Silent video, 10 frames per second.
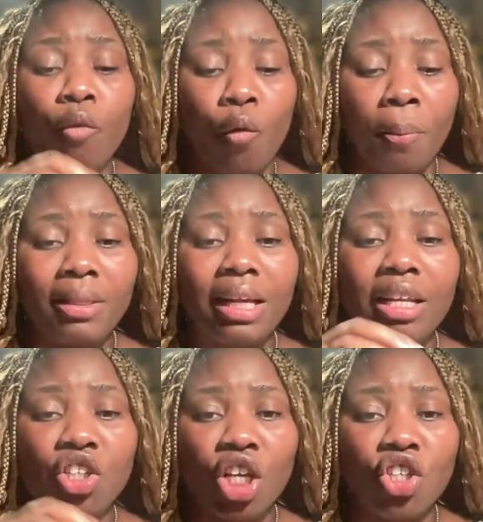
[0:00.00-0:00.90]

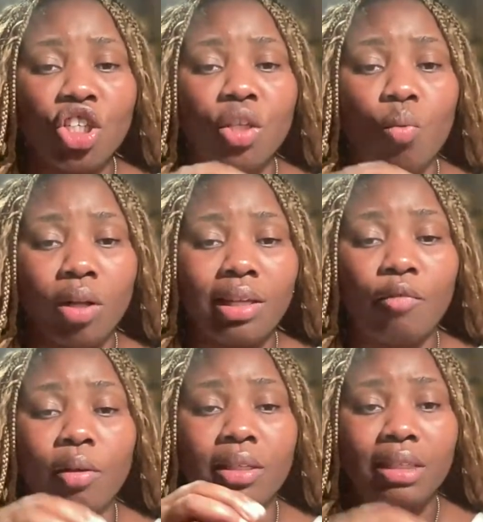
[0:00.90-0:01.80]
repeatedly changing the water
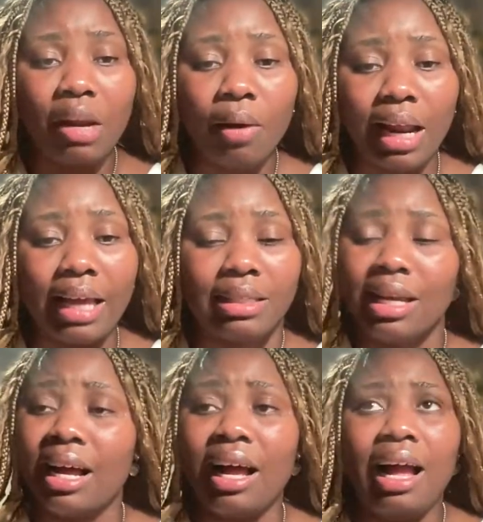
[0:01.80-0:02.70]
for the
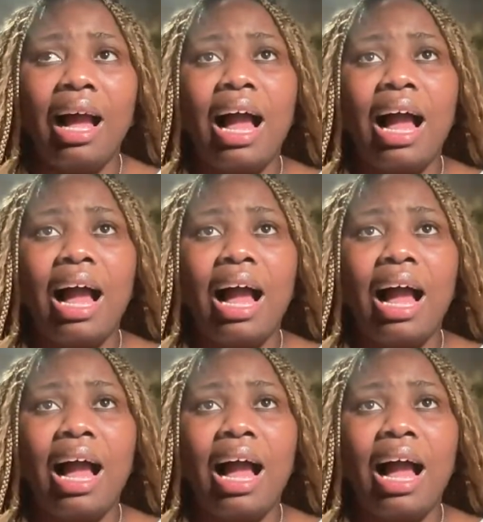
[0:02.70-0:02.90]
sterilizer.